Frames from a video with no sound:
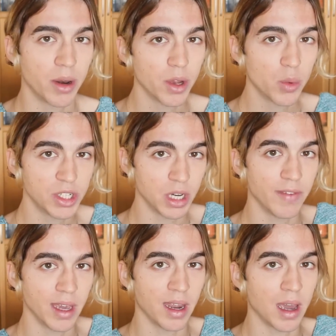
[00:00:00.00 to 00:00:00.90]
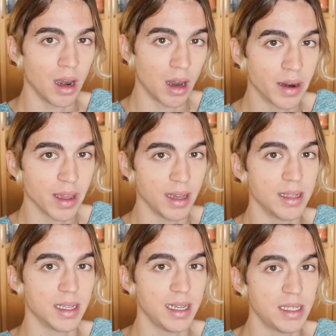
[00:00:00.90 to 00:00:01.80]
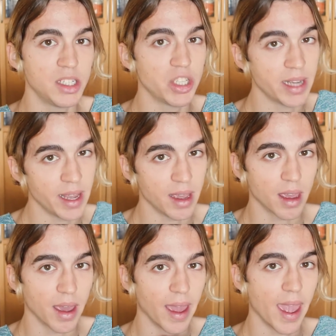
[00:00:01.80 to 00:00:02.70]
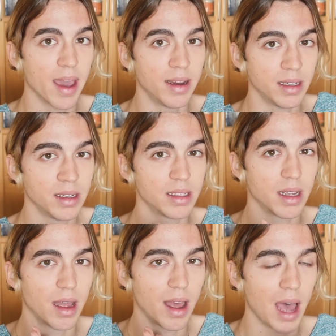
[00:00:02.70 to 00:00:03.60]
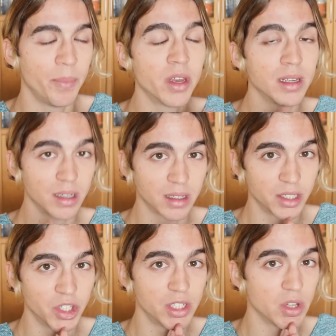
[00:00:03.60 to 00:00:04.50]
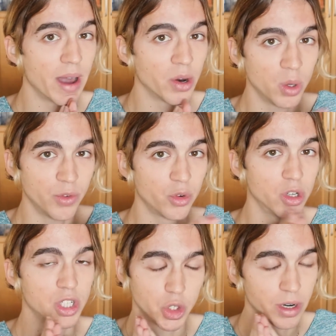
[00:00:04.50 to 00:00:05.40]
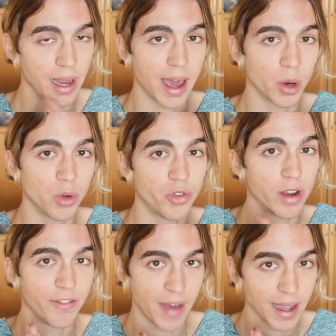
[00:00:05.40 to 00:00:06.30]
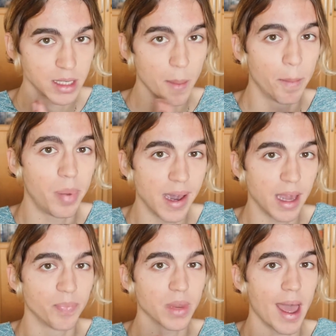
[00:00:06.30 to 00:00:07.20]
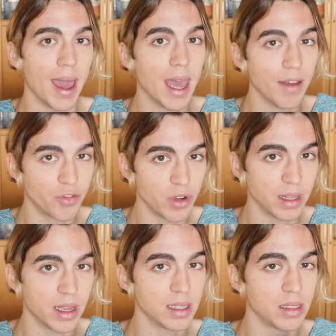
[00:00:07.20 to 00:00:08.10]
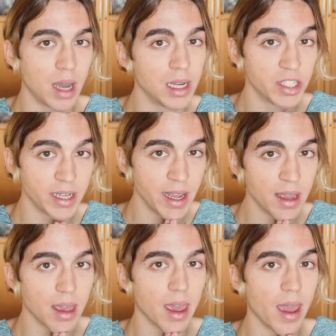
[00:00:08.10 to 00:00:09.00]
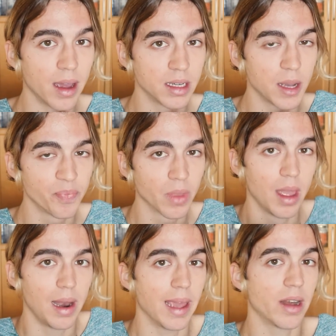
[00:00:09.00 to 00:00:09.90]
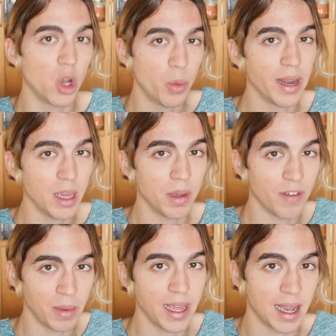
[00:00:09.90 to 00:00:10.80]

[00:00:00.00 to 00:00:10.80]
another question I've been getting a lot is it genetic? And I'm not a doctor, so I don't know for sure, like I don't know for a fact, but I have read that it's not genetic, and like nobody in my family